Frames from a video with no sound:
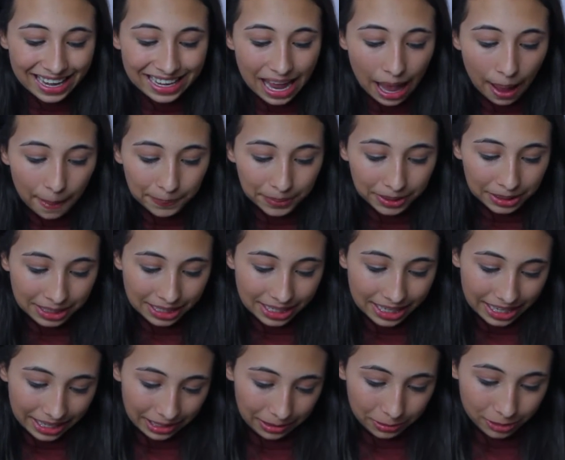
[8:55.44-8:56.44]
and Emily
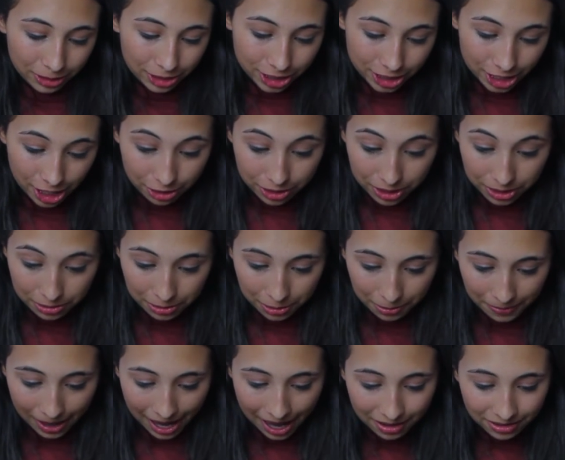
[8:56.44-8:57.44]
here will show you
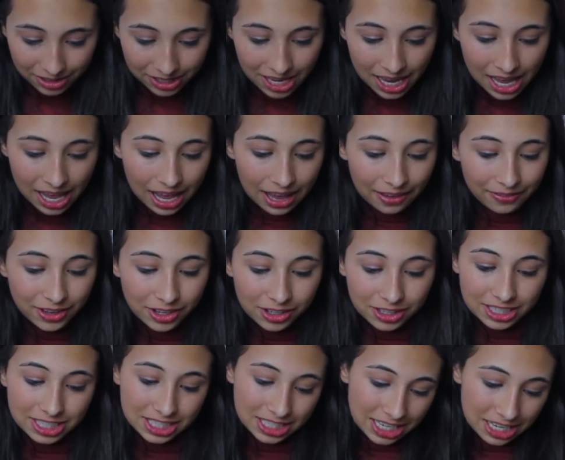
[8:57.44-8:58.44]
around. If
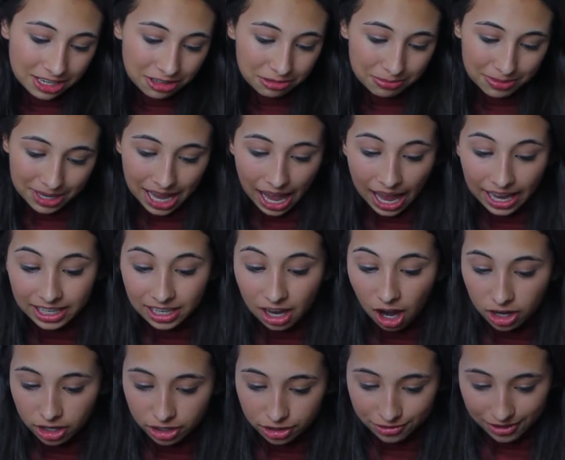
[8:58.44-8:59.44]
you'll excuse me, I
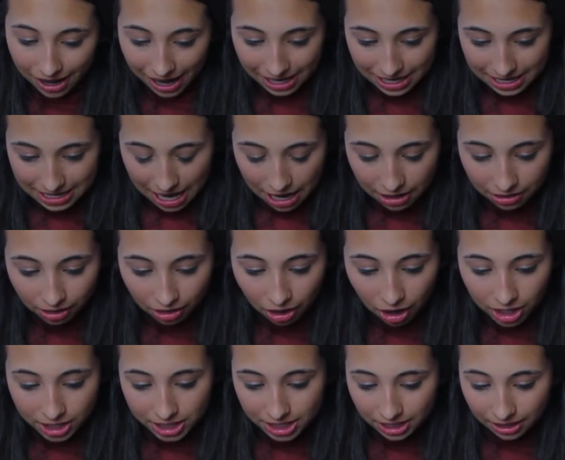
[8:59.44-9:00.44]
gotta track down
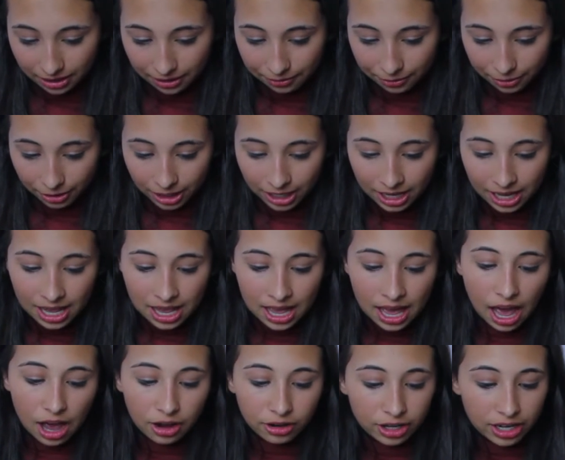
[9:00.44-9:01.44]
lost delivery.
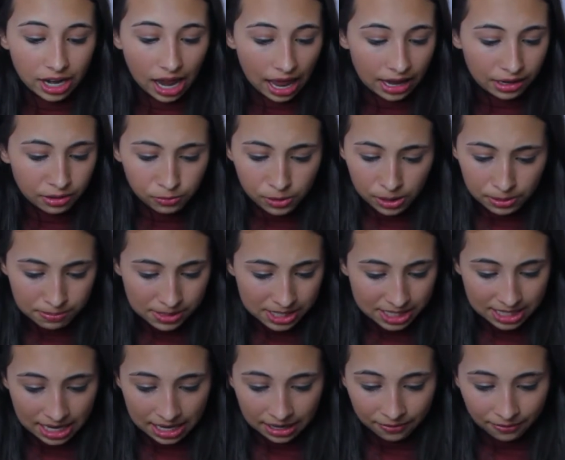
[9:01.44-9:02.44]
How could anyone
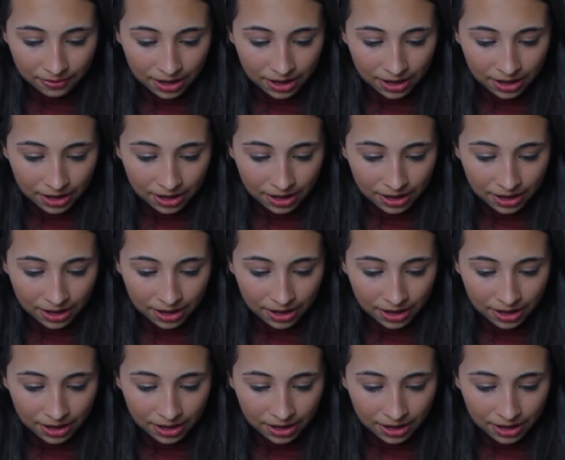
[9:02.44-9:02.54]
mistake